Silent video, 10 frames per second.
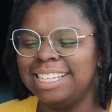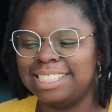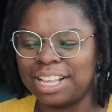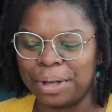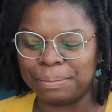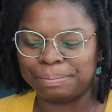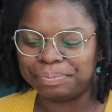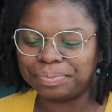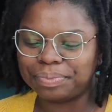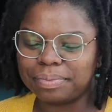So
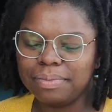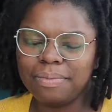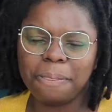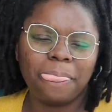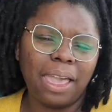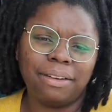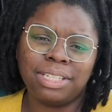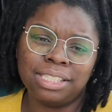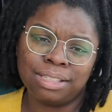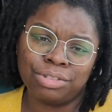I've
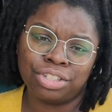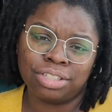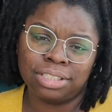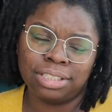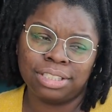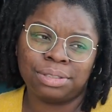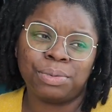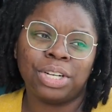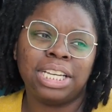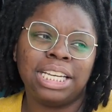done some journaling this
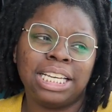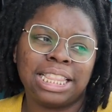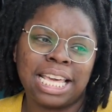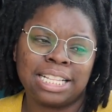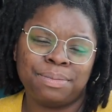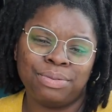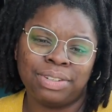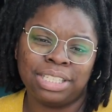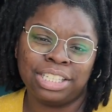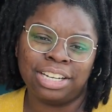morning. That's been
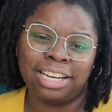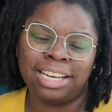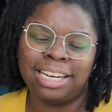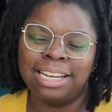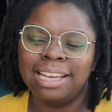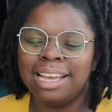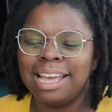really good.